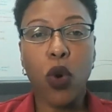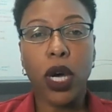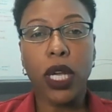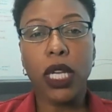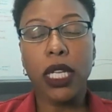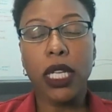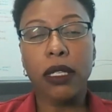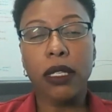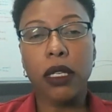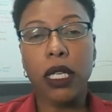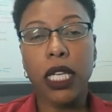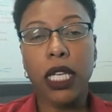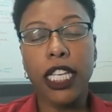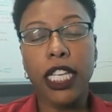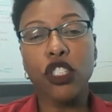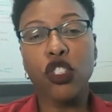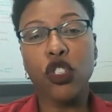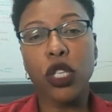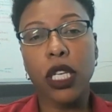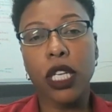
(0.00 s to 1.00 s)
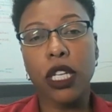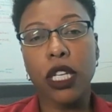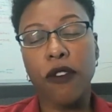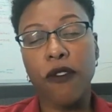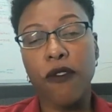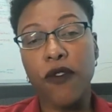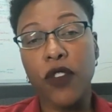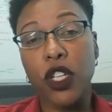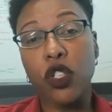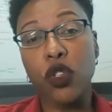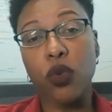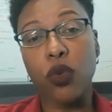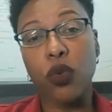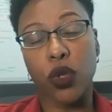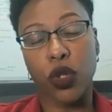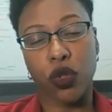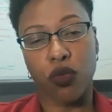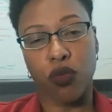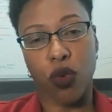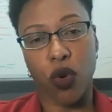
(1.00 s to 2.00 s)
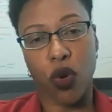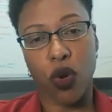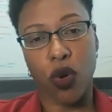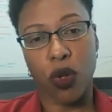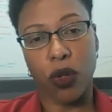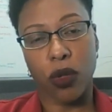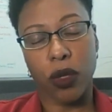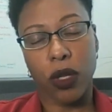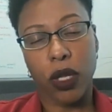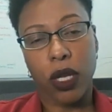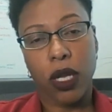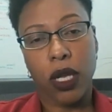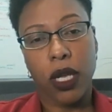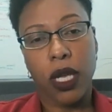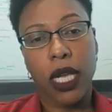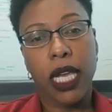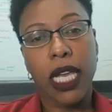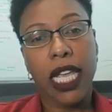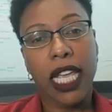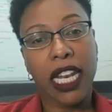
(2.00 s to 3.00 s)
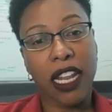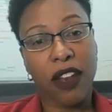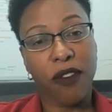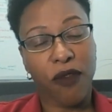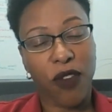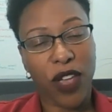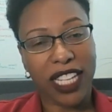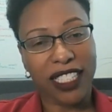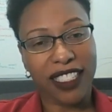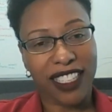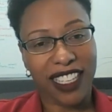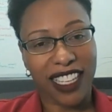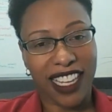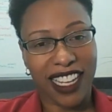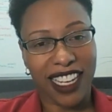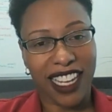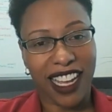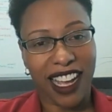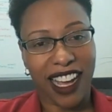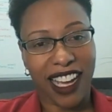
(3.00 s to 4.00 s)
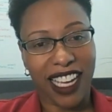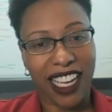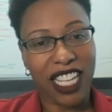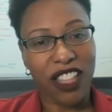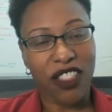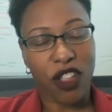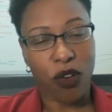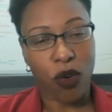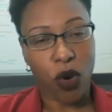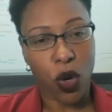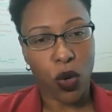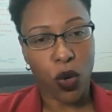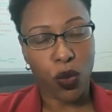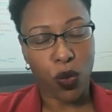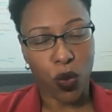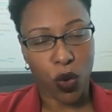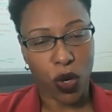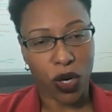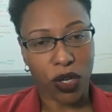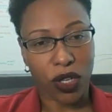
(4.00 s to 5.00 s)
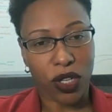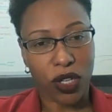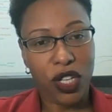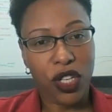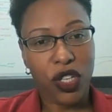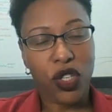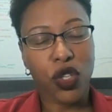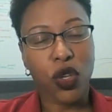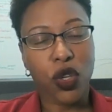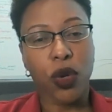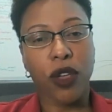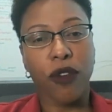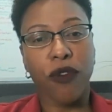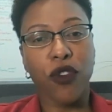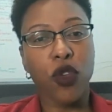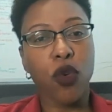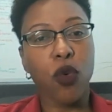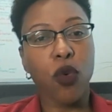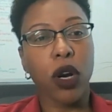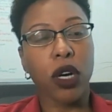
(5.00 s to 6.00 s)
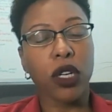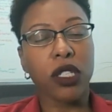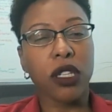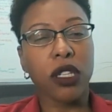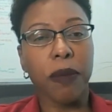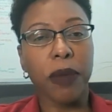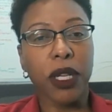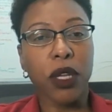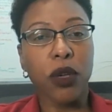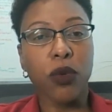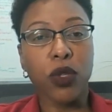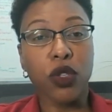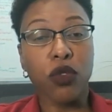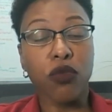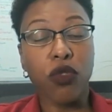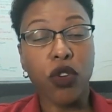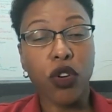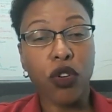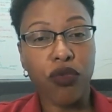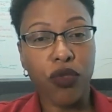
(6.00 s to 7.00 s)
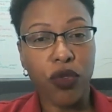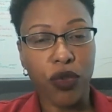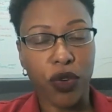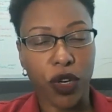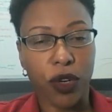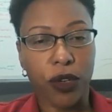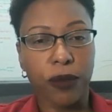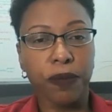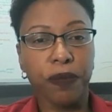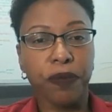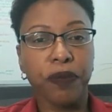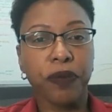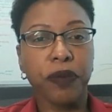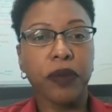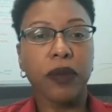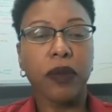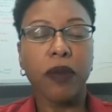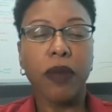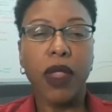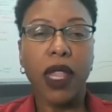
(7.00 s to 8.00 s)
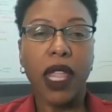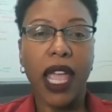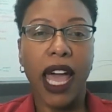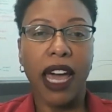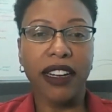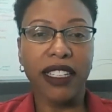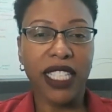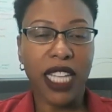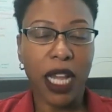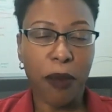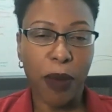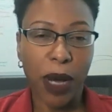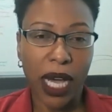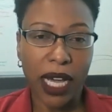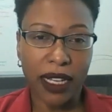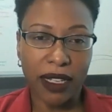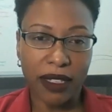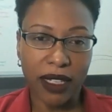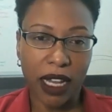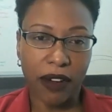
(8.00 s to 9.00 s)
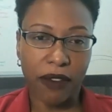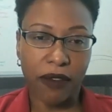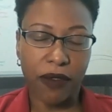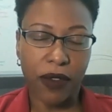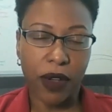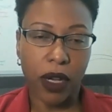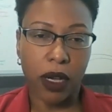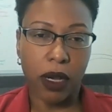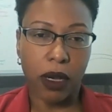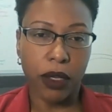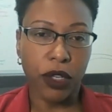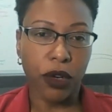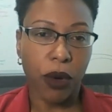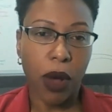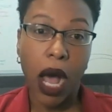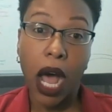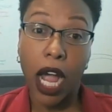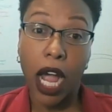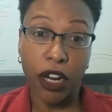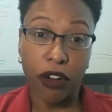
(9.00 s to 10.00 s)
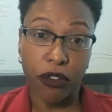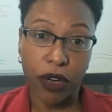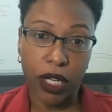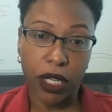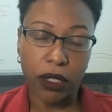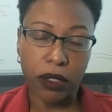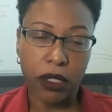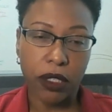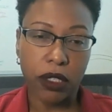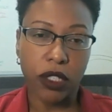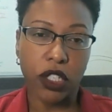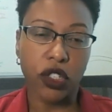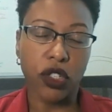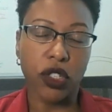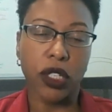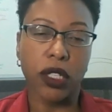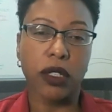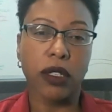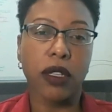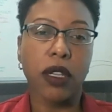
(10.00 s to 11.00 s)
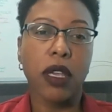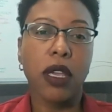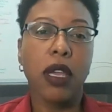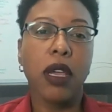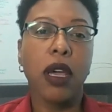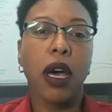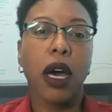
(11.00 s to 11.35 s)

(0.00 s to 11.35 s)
what is each individual's role in advancing EDI in their own work? So if you are somebody who is a recruiter, how to take bias out of hiring decisions.